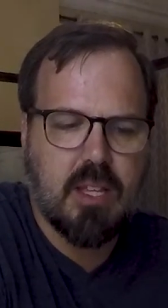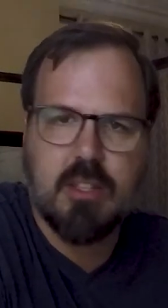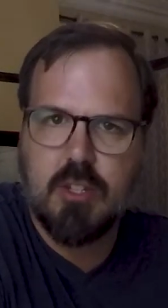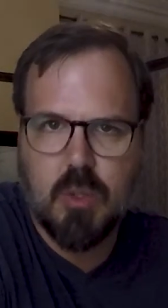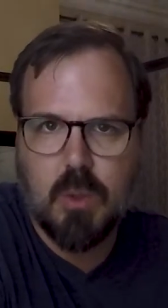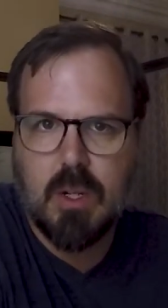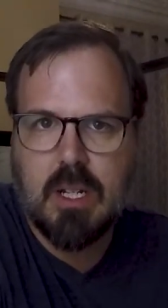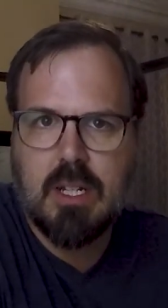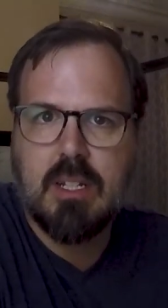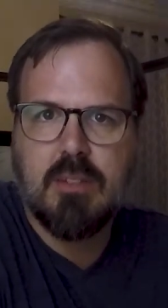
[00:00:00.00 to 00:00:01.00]
the tour
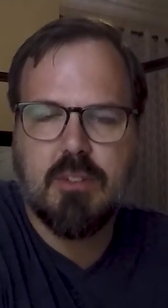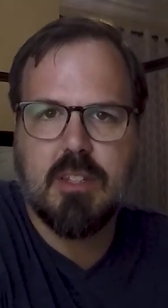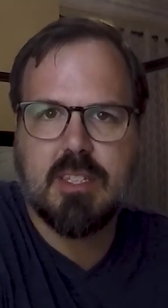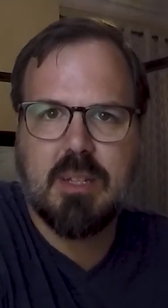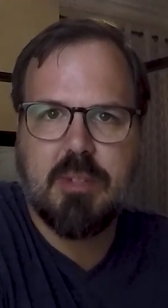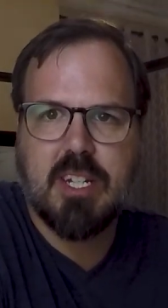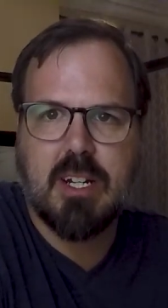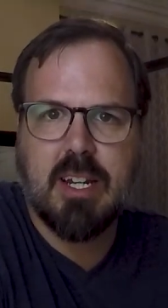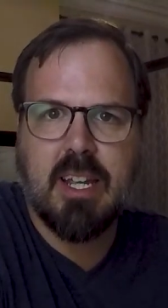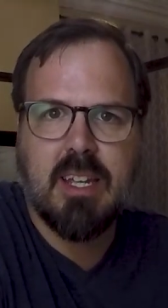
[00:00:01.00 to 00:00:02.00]
for the
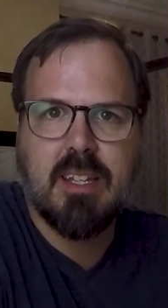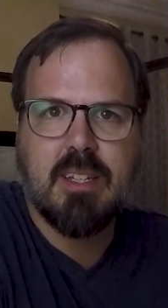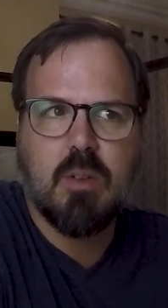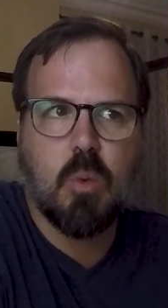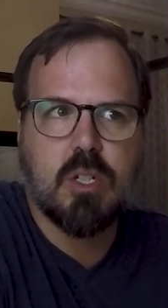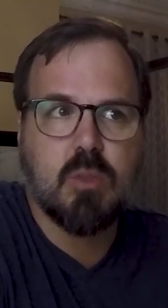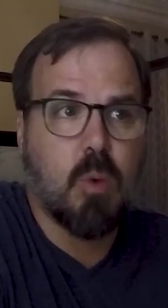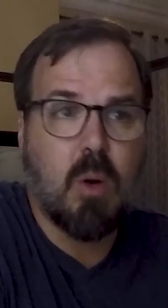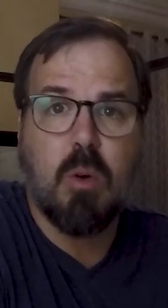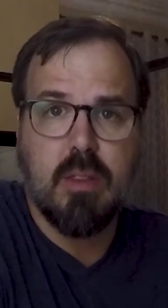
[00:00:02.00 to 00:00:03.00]
cemetery was
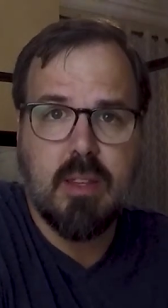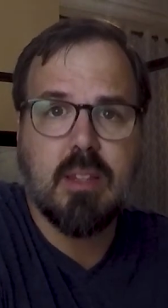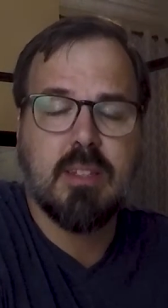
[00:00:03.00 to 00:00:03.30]
well worth it.